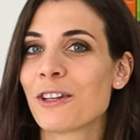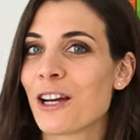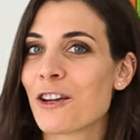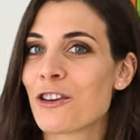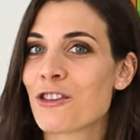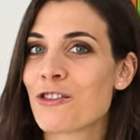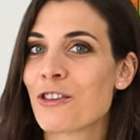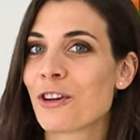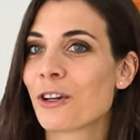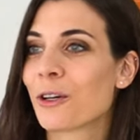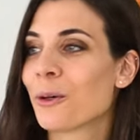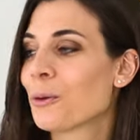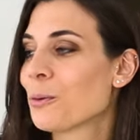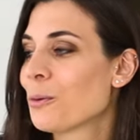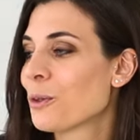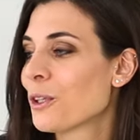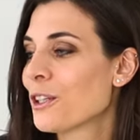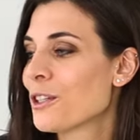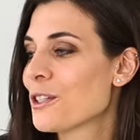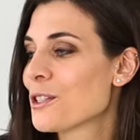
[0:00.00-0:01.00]
and I
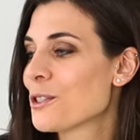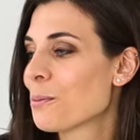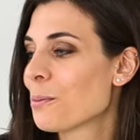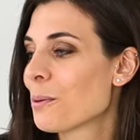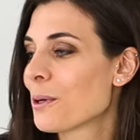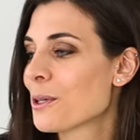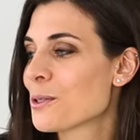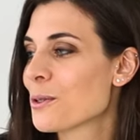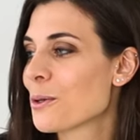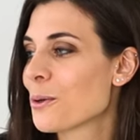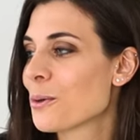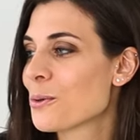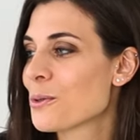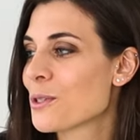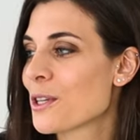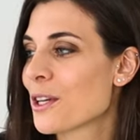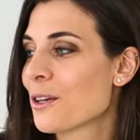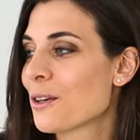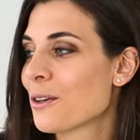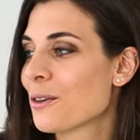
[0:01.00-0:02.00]
struggled with these two
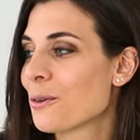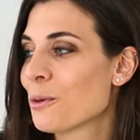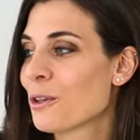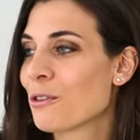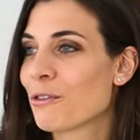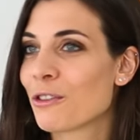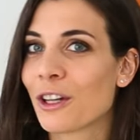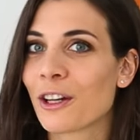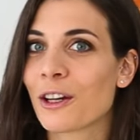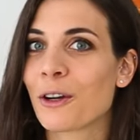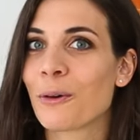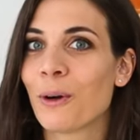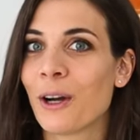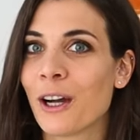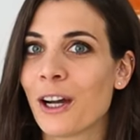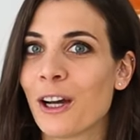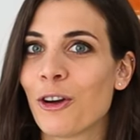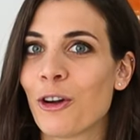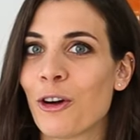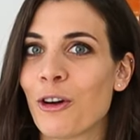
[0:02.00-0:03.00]
puzzles, and we've done
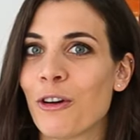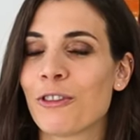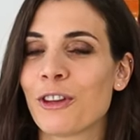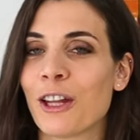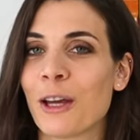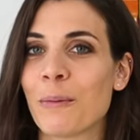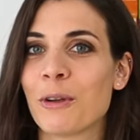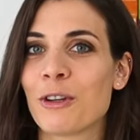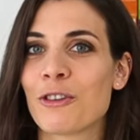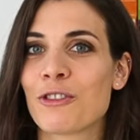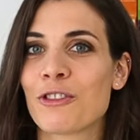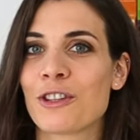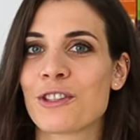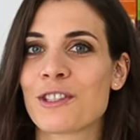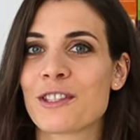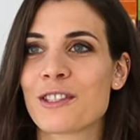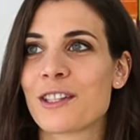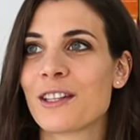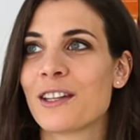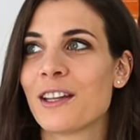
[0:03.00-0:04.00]
quite a lot of them.
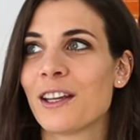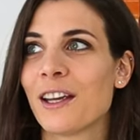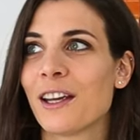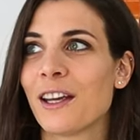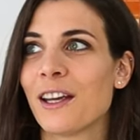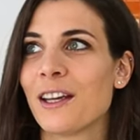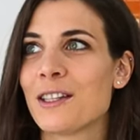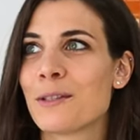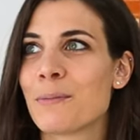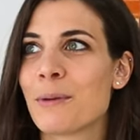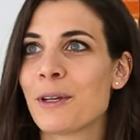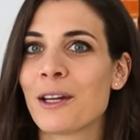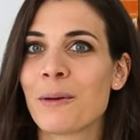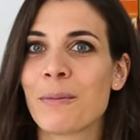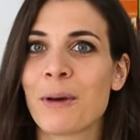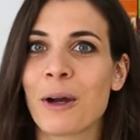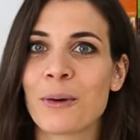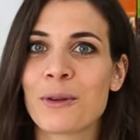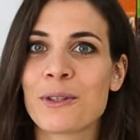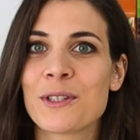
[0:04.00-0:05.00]
It's been
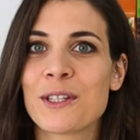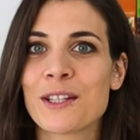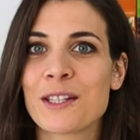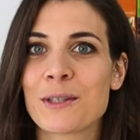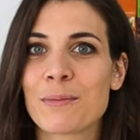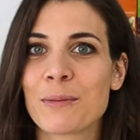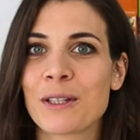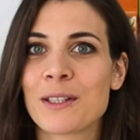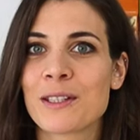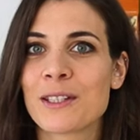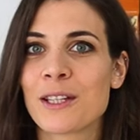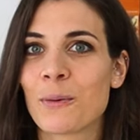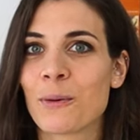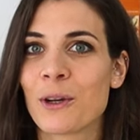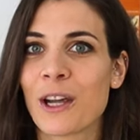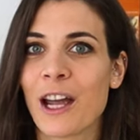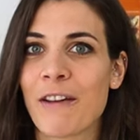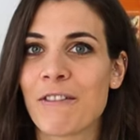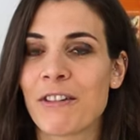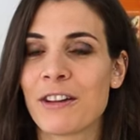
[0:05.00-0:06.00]
about 6 months that
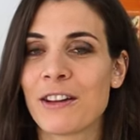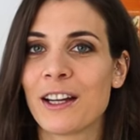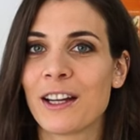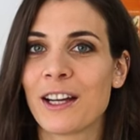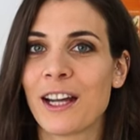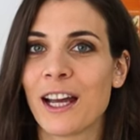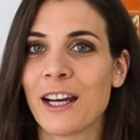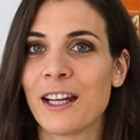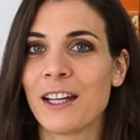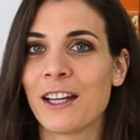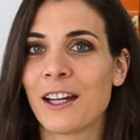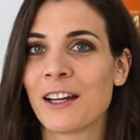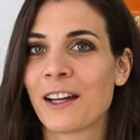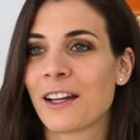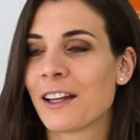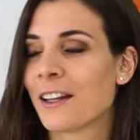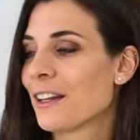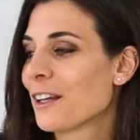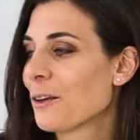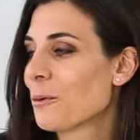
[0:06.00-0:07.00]
we haven't done any, and
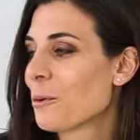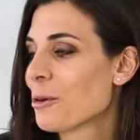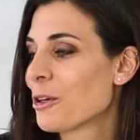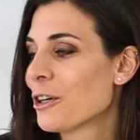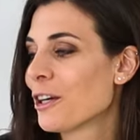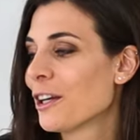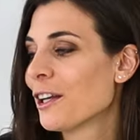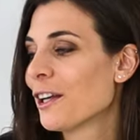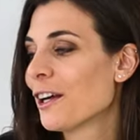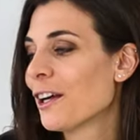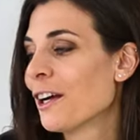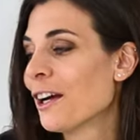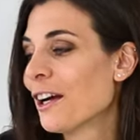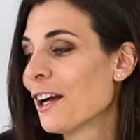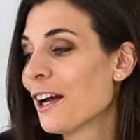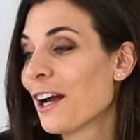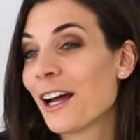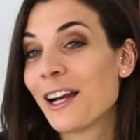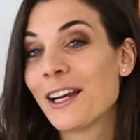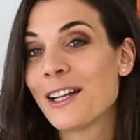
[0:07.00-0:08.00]
I think we were
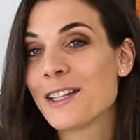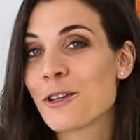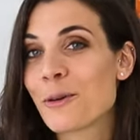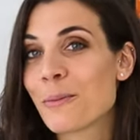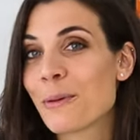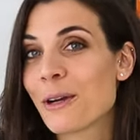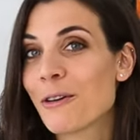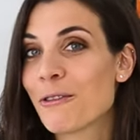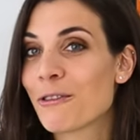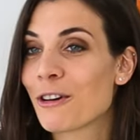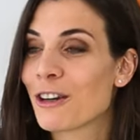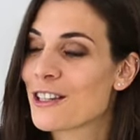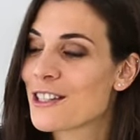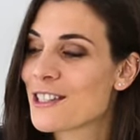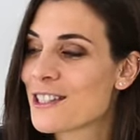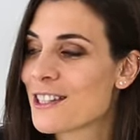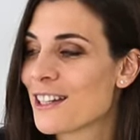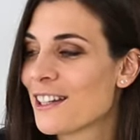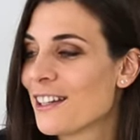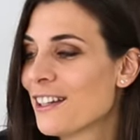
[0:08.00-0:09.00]
a little bit
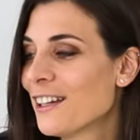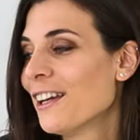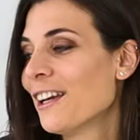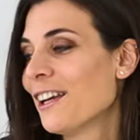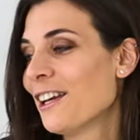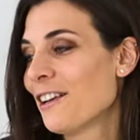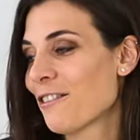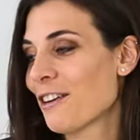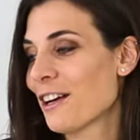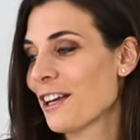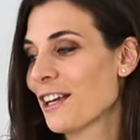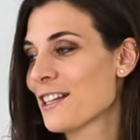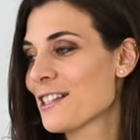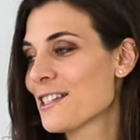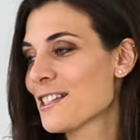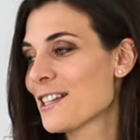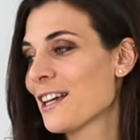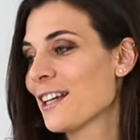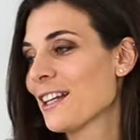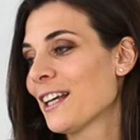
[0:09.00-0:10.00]
rusty, if I can
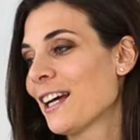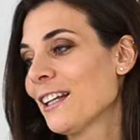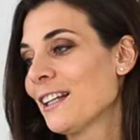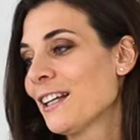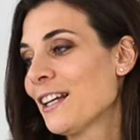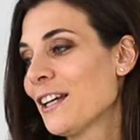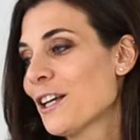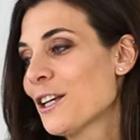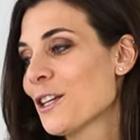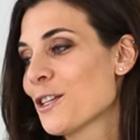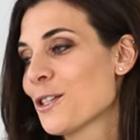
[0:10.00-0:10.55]
say that.